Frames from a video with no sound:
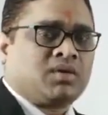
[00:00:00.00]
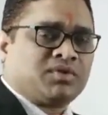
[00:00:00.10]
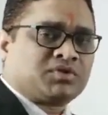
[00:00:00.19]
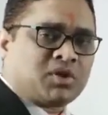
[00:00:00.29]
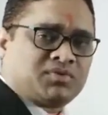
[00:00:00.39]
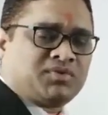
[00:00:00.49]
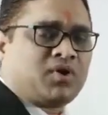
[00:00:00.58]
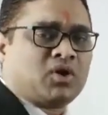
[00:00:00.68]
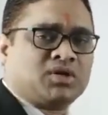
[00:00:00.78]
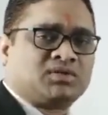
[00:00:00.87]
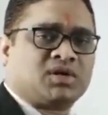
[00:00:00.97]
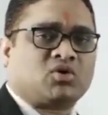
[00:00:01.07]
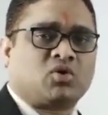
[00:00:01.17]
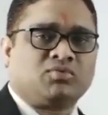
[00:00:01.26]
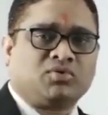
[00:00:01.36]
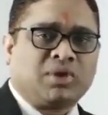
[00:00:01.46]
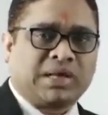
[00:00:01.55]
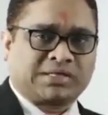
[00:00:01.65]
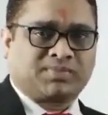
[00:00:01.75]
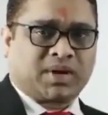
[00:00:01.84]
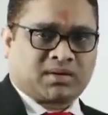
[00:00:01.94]
Which of the following syndrome you will
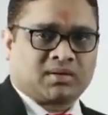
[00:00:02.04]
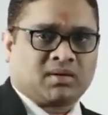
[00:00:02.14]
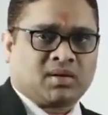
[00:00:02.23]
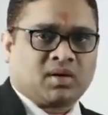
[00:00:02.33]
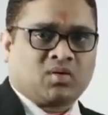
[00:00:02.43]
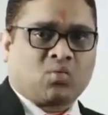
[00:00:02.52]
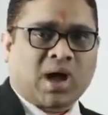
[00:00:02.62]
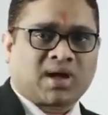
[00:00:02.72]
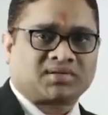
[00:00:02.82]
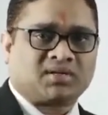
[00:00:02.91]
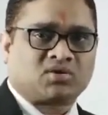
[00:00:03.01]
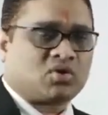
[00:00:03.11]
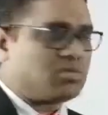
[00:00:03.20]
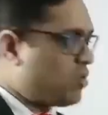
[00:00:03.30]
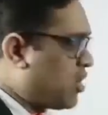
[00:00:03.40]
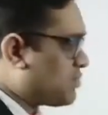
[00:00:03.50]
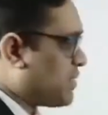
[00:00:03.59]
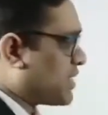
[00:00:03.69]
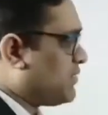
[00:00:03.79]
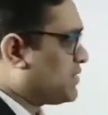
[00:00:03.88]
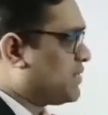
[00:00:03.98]
expect? Wager syndrome or
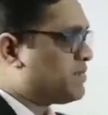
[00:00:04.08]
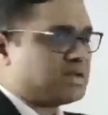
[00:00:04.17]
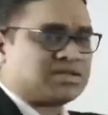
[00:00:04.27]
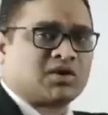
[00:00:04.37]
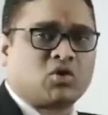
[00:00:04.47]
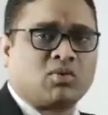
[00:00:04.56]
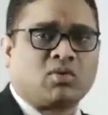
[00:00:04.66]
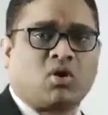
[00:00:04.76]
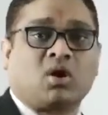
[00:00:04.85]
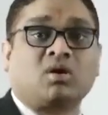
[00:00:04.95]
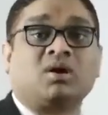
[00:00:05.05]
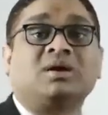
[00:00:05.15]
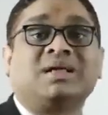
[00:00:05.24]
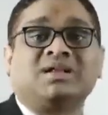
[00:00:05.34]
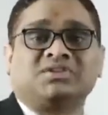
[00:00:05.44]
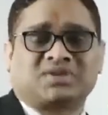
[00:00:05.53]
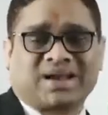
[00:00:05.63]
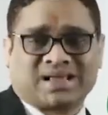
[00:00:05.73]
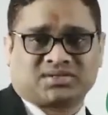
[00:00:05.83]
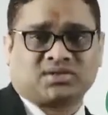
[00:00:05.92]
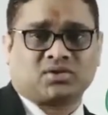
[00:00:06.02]
Beckwith-Widman syndrome or
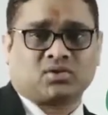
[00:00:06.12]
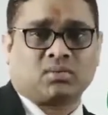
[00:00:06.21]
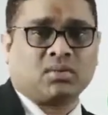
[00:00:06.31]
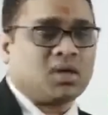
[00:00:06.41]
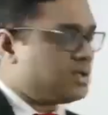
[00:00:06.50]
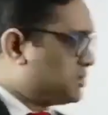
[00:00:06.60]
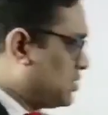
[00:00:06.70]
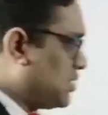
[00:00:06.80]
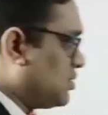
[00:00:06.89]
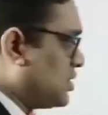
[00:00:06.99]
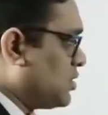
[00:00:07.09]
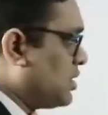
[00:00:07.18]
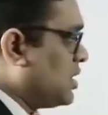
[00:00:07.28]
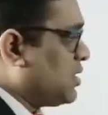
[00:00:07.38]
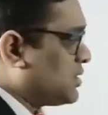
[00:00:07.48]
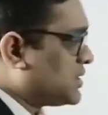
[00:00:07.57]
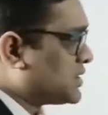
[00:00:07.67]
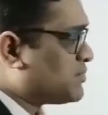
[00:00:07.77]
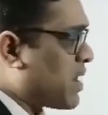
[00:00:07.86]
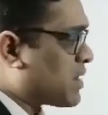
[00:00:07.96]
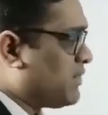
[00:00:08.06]
Danish-Grass syndrome? So now you know it is
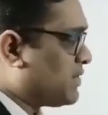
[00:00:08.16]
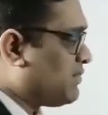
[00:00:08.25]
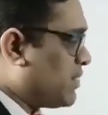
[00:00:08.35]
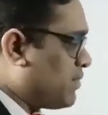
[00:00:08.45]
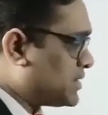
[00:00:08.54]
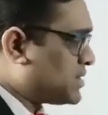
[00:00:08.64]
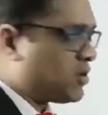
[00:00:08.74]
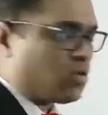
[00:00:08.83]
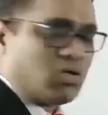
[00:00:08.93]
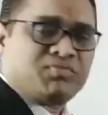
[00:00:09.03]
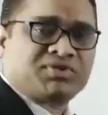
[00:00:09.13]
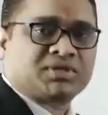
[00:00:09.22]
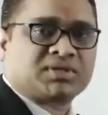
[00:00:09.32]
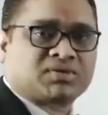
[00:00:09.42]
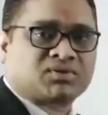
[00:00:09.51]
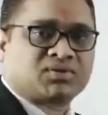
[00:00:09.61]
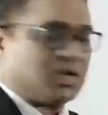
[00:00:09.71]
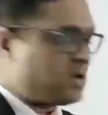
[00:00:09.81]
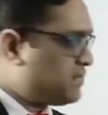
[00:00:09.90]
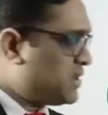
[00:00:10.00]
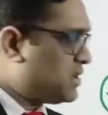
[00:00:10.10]
Beckwith-Widman syndrome which is
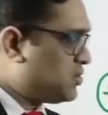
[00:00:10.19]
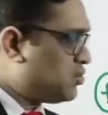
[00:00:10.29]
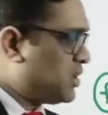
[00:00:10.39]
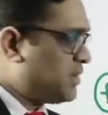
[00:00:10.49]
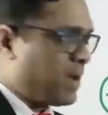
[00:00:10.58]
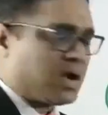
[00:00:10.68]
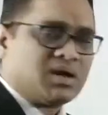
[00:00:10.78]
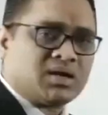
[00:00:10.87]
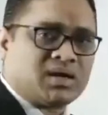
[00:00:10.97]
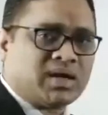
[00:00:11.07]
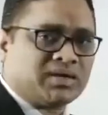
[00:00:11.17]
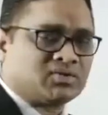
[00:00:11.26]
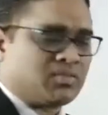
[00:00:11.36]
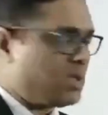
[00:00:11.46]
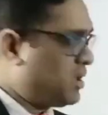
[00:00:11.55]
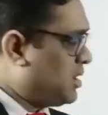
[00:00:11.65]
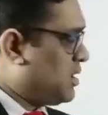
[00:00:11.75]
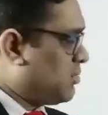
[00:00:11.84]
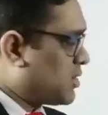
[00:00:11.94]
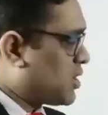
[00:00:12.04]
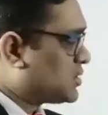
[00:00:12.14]
associated with uniparental disomy
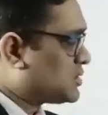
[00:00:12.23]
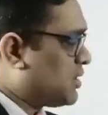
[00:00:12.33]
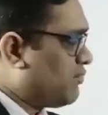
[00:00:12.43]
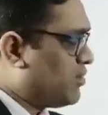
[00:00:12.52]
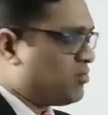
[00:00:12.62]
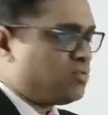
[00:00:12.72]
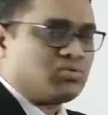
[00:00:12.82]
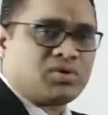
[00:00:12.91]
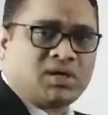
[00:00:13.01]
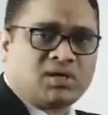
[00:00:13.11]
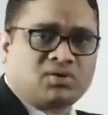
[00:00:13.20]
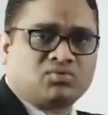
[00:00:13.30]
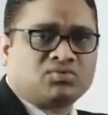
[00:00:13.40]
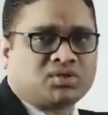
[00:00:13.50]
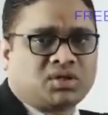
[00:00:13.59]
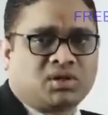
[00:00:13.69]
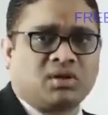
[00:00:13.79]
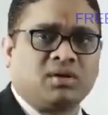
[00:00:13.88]
because of WT2 gene